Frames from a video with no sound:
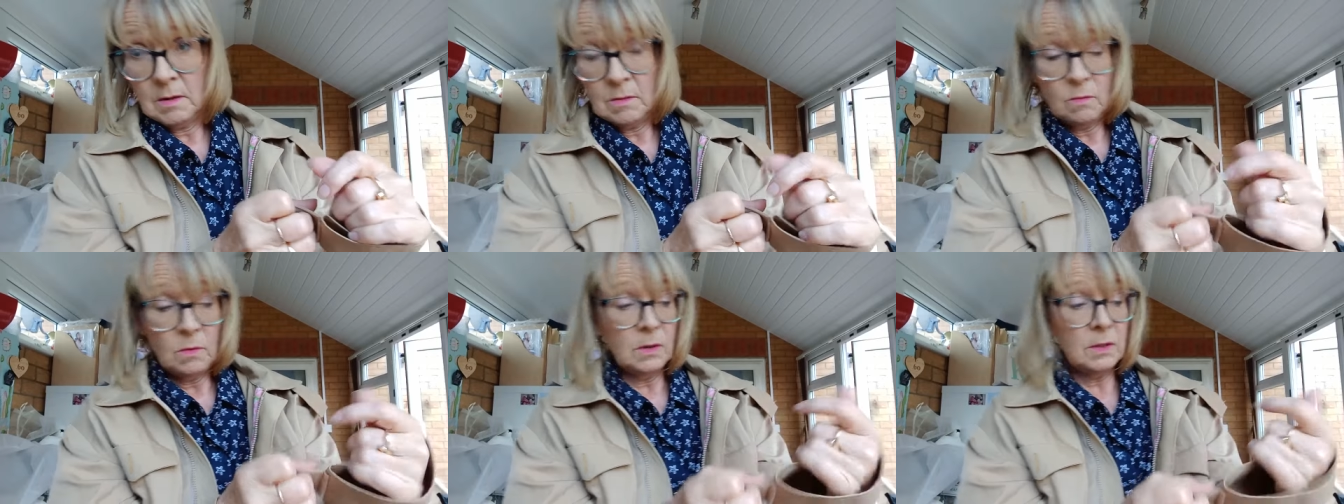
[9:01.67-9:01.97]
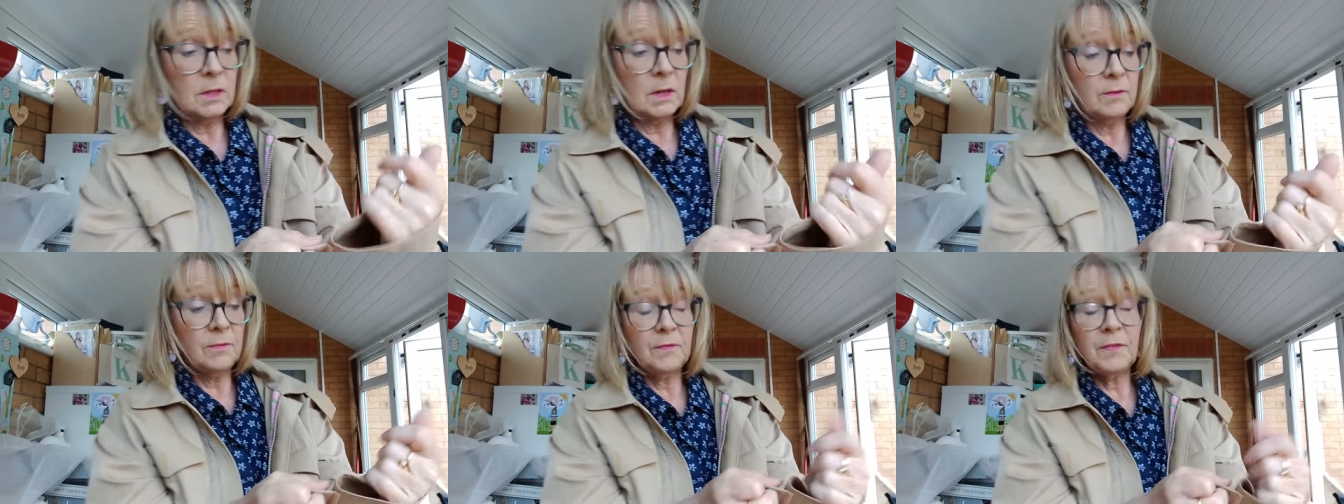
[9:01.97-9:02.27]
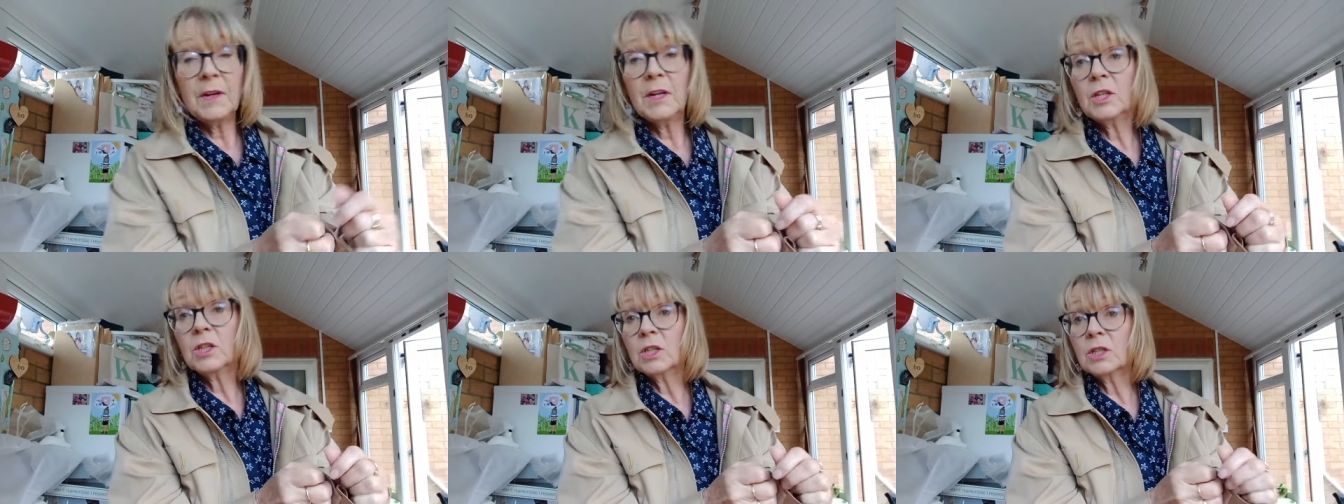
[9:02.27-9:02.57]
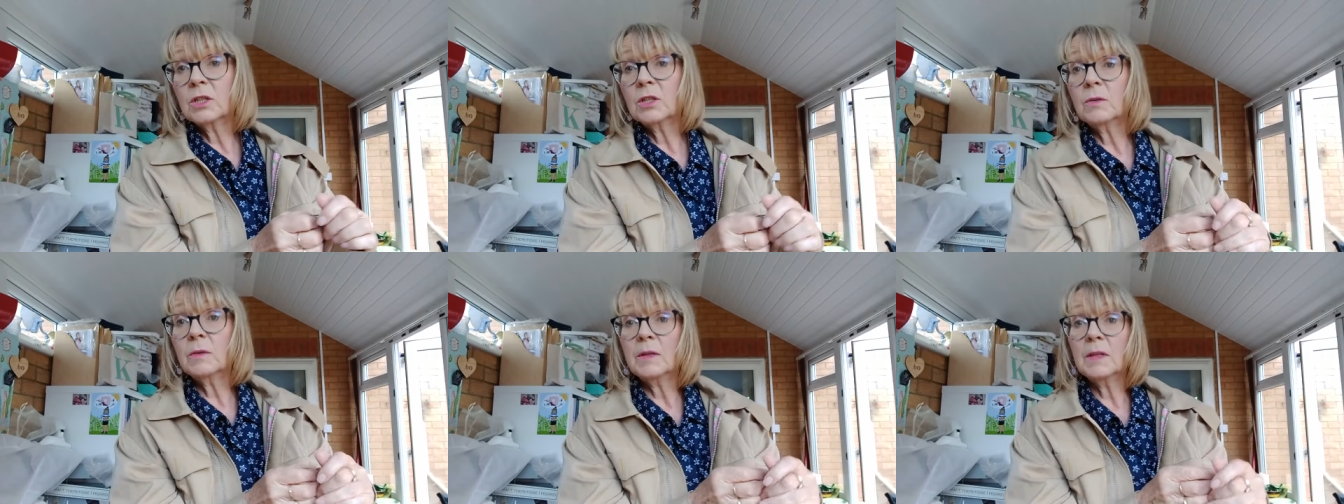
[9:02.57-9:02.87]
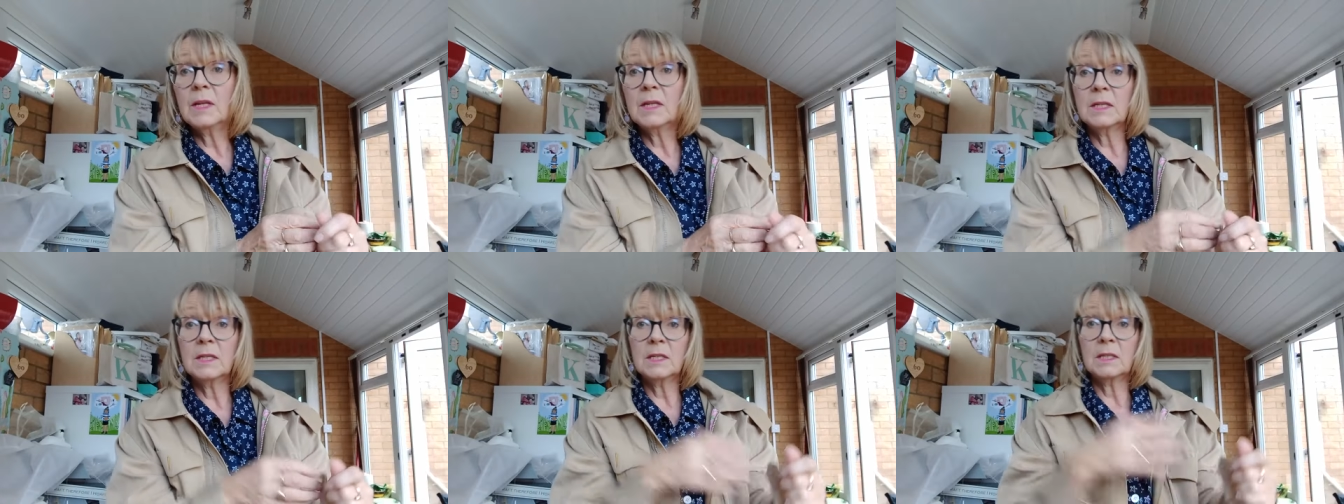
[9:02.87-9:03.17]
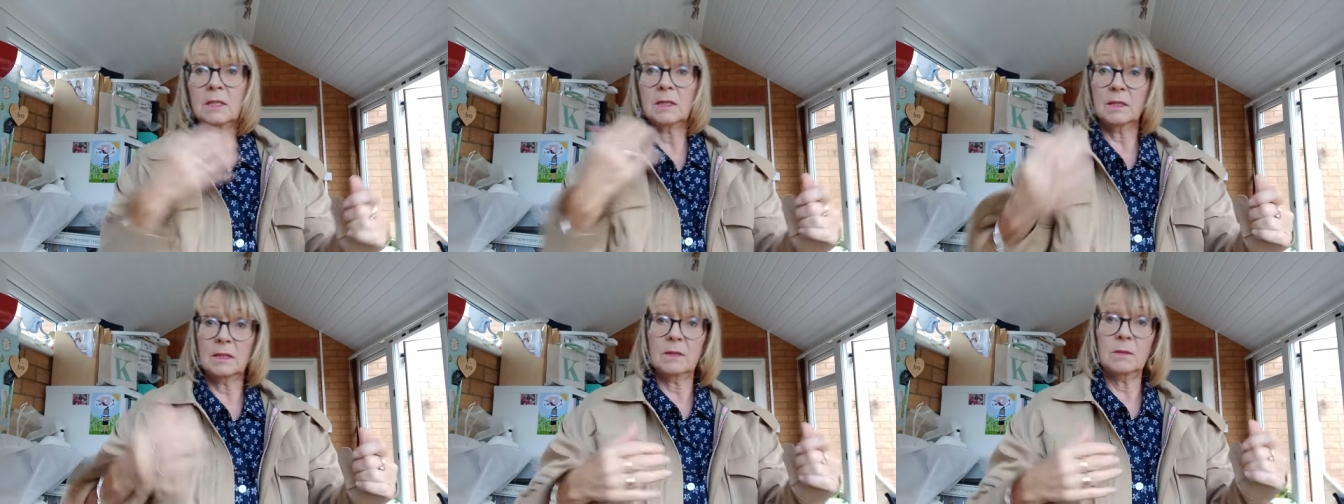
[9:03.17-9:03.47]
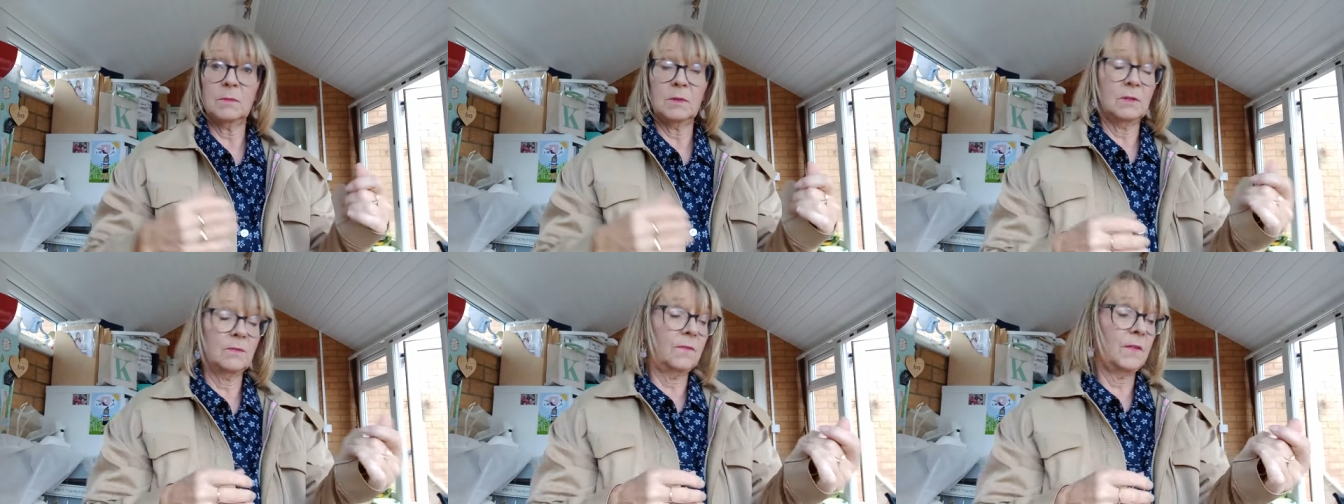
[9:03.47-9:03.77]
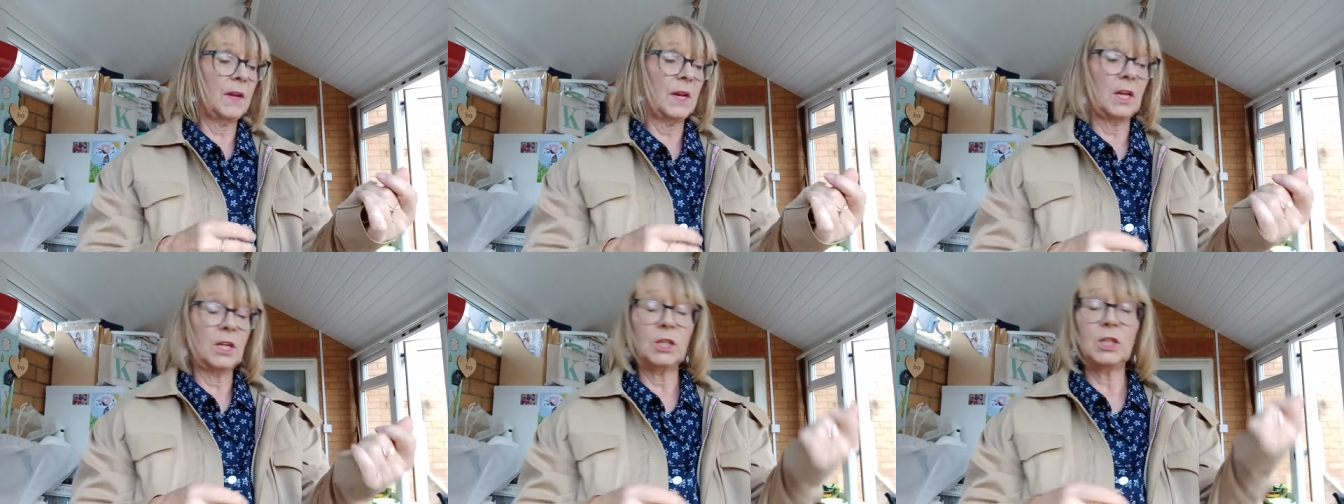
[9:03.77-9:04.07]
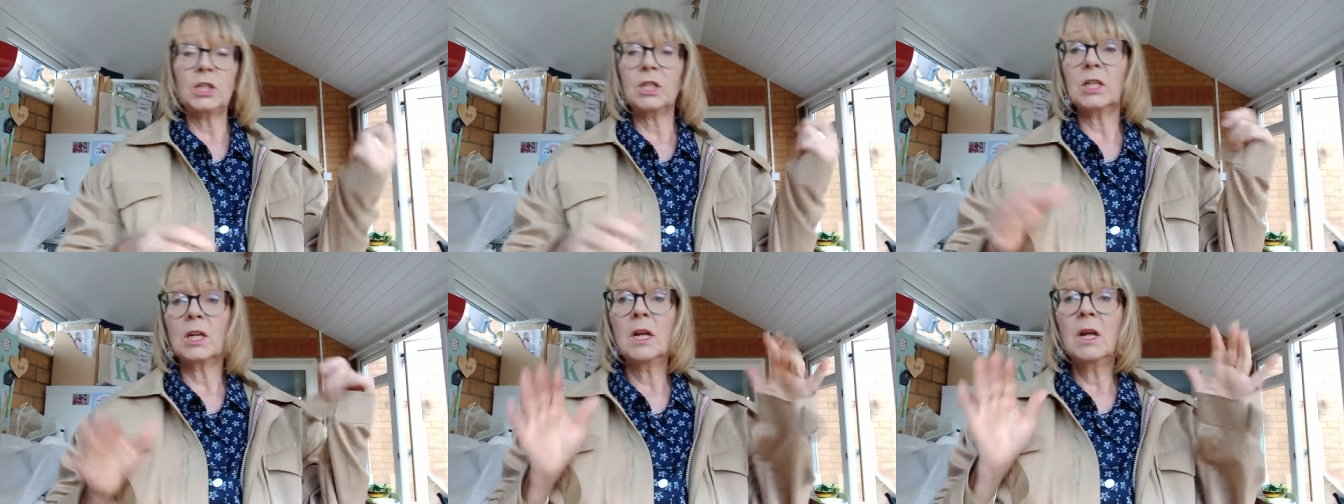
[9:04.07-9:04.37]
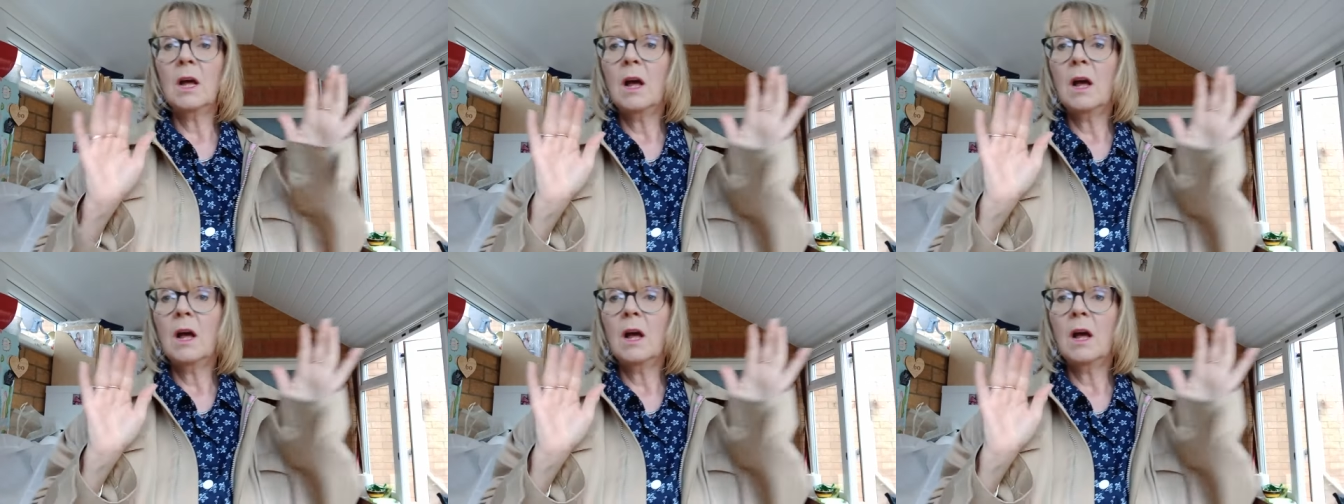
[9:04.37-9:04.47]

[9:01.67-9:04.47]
once I'd finished doing this, it was finished,